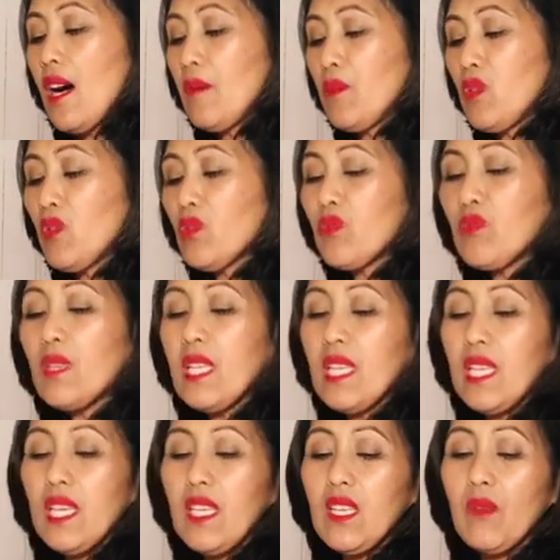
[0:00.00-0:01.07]

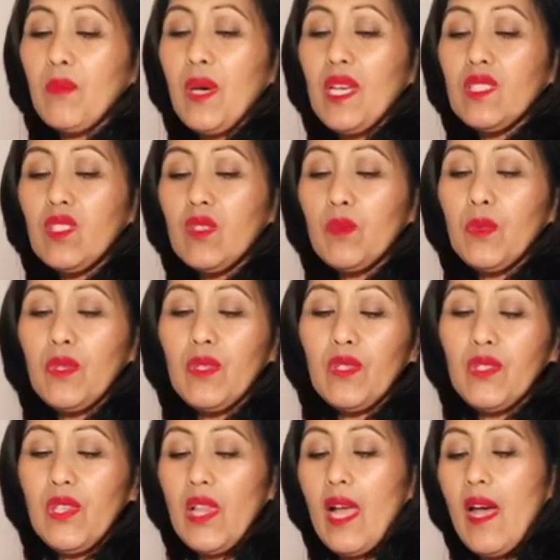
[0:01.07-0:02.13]
Usually the
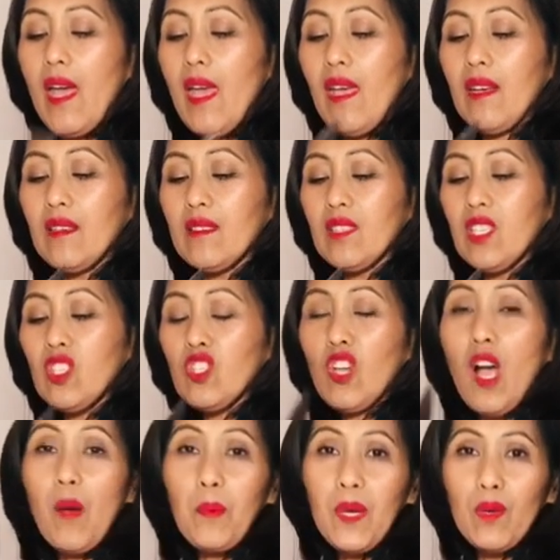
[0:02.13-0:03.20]
vegetables, like, they
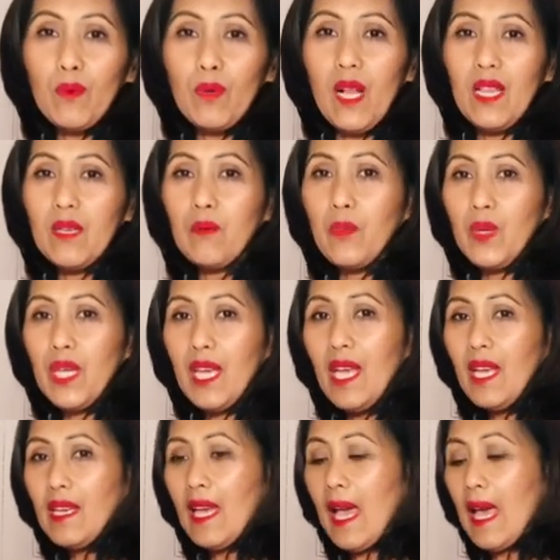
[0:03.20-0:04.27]
chop it really
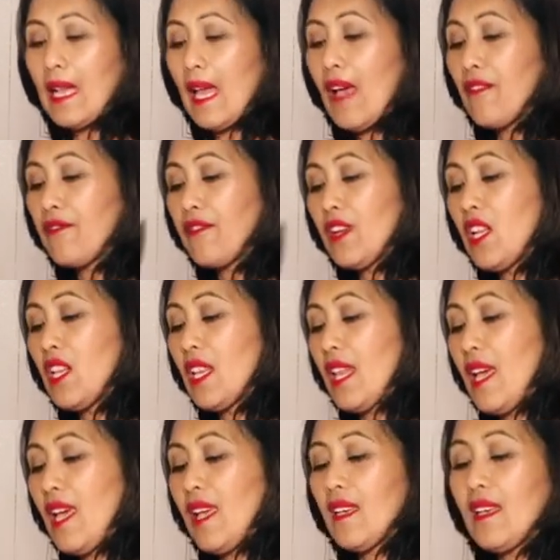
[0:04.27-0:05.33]
big, and I felt
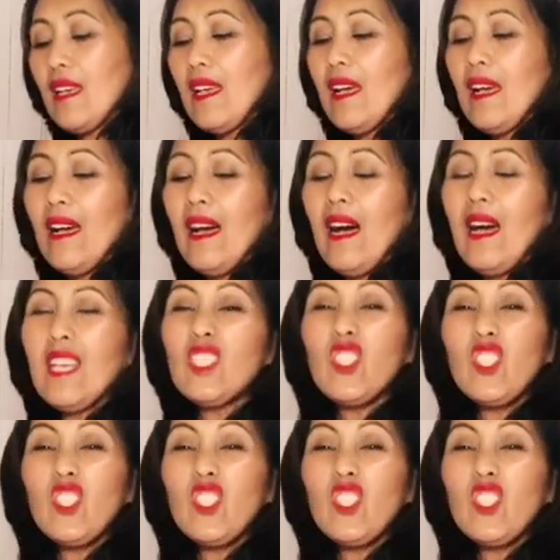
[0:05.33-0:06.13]
like it's